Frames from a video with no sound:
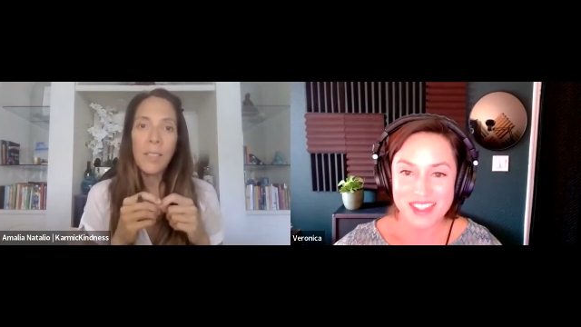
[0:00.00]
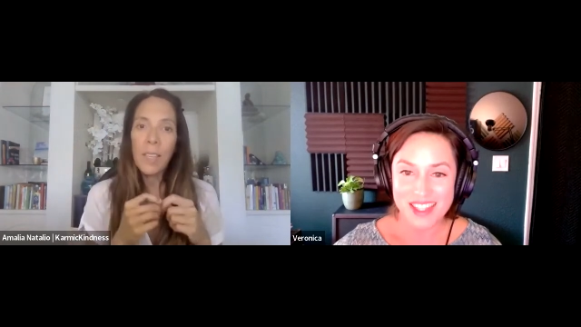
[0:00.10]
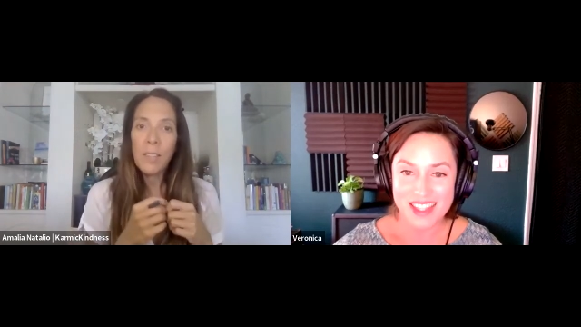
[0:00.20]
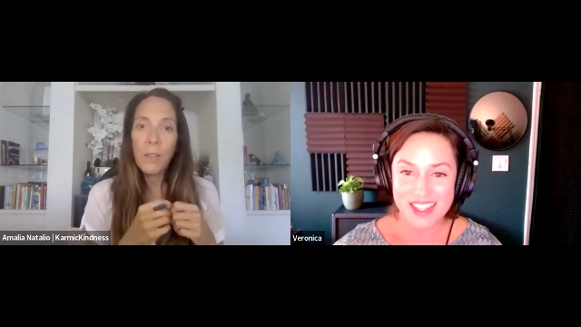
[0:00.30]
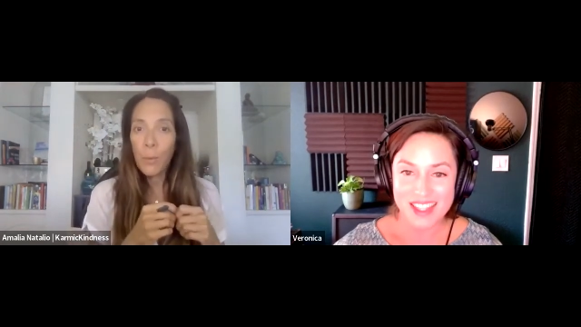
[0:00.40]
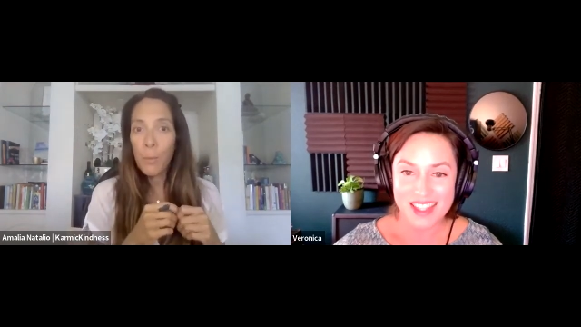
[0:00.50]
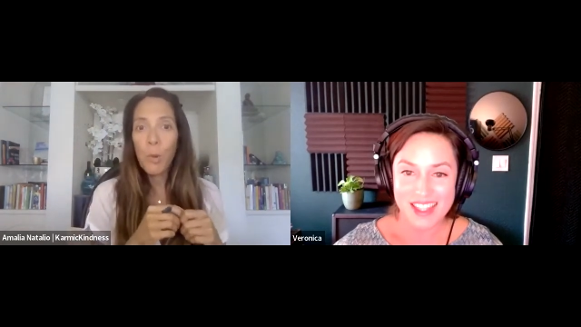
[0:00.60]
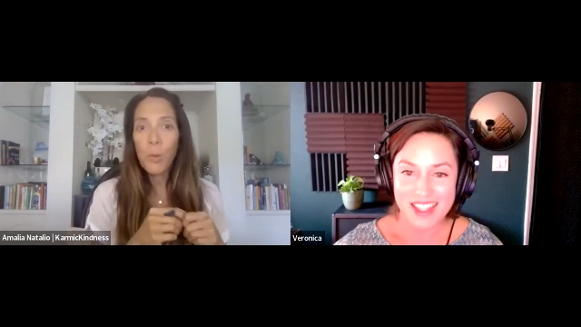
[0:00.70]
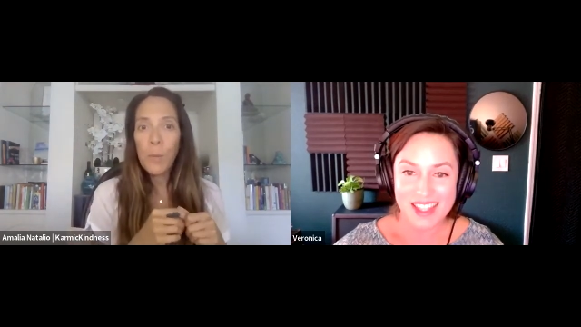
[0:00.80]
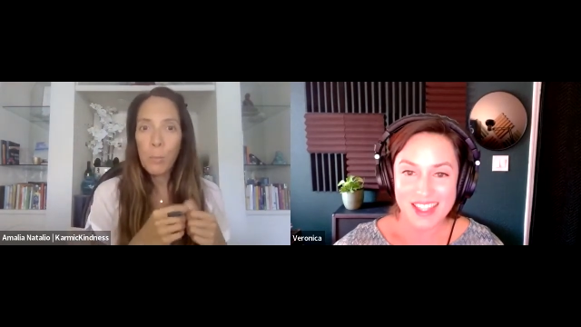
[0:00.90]
Speaker 1: I think for
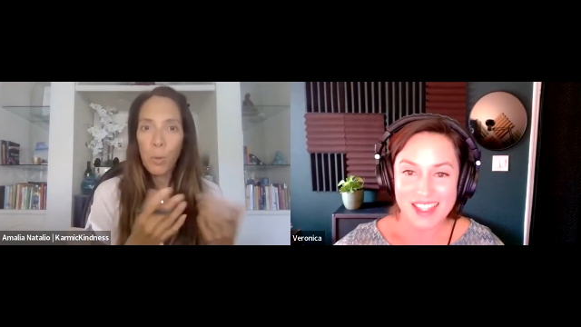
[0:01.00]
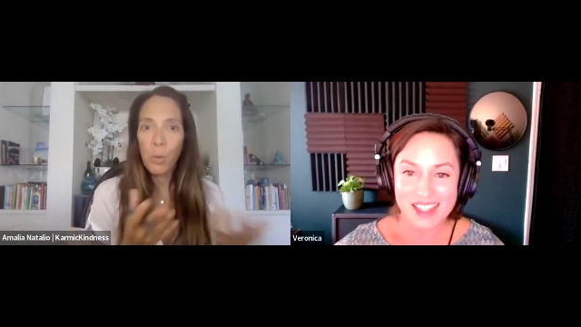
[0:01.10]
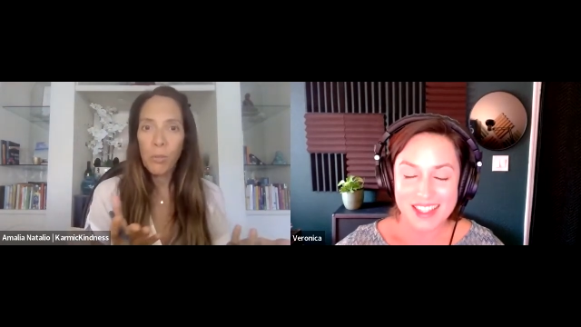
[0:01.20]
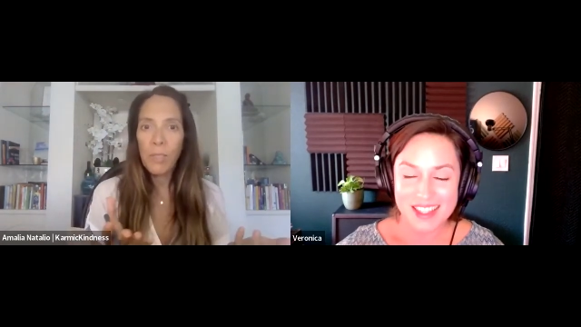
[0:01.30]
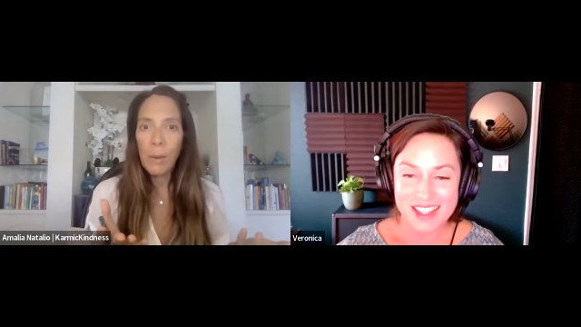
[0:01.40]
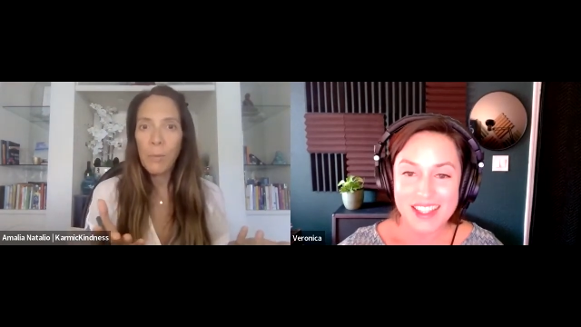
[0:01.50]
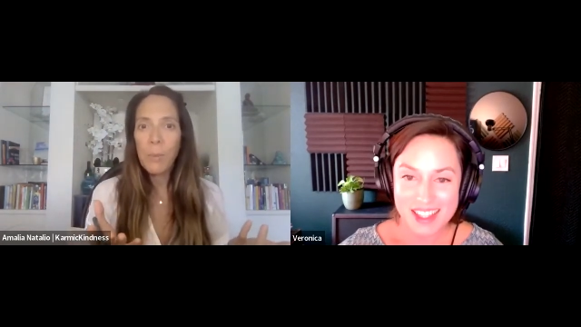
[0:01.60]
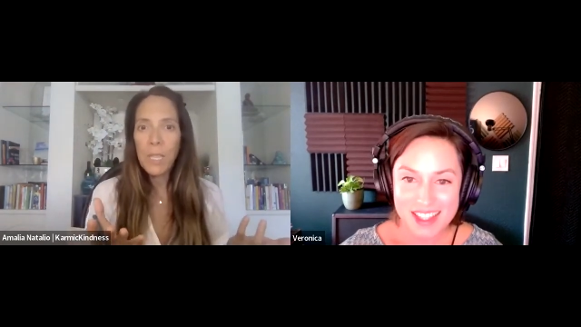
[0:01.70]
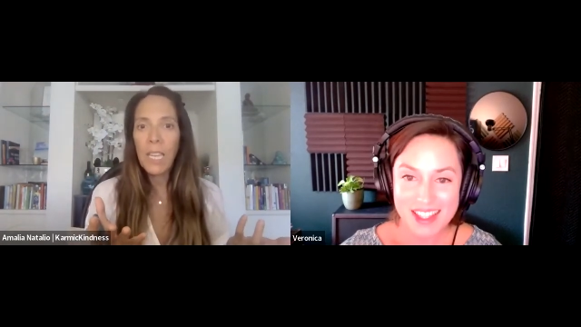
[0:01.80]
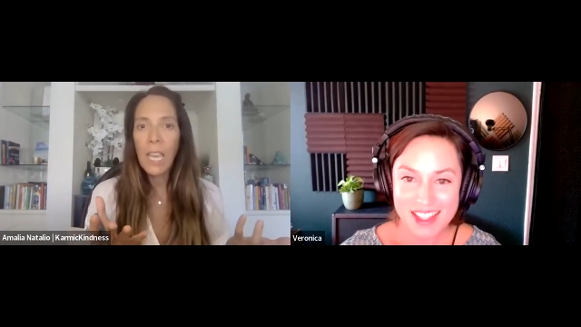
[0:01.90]
most people, that would be
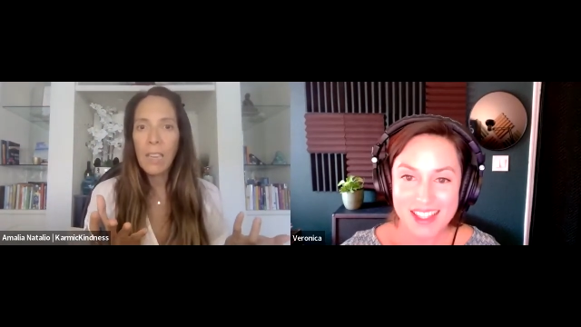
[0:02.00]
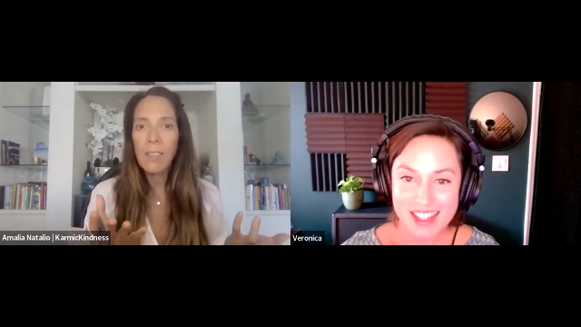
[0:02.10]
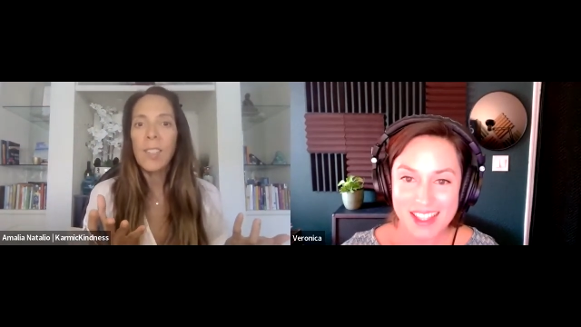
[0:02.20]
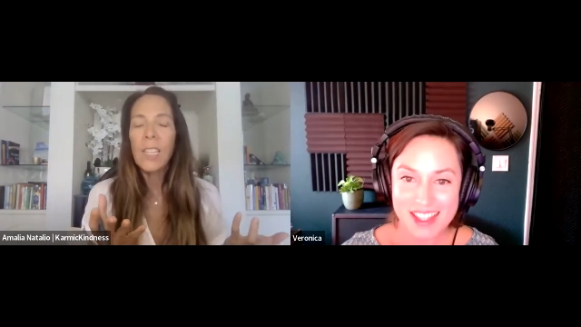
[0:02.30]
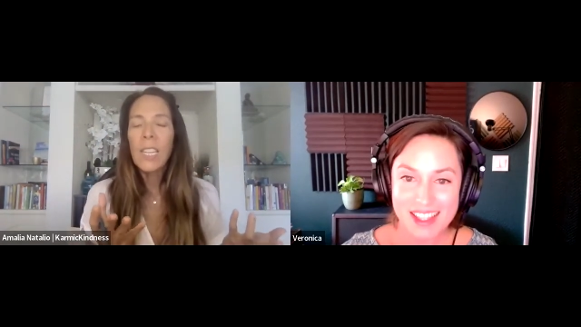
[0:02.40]
the case.